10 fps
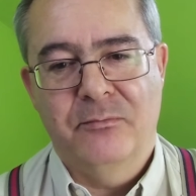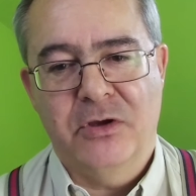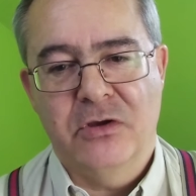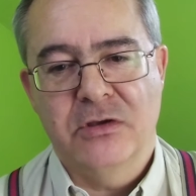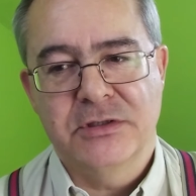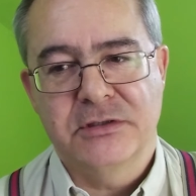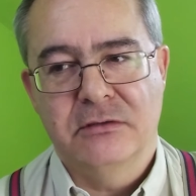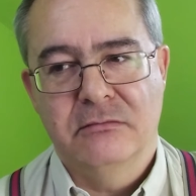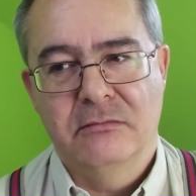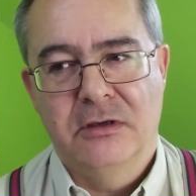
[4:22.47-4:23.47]
Because
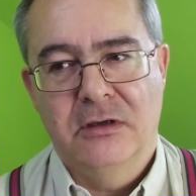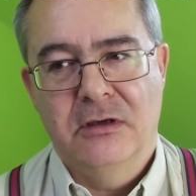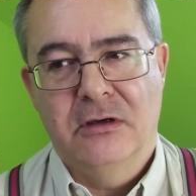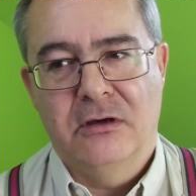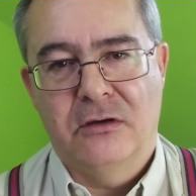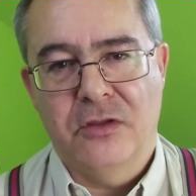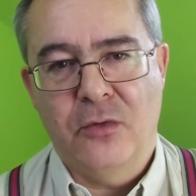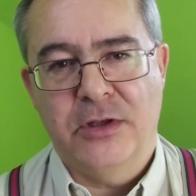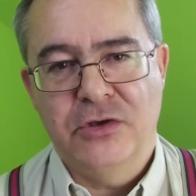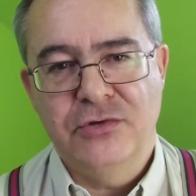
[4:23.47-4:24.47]

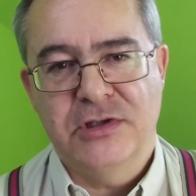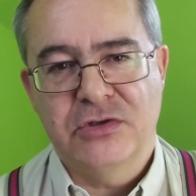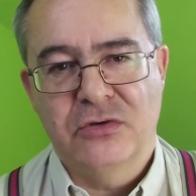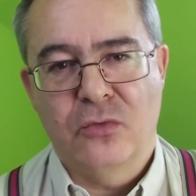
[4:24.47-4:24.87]
although it uses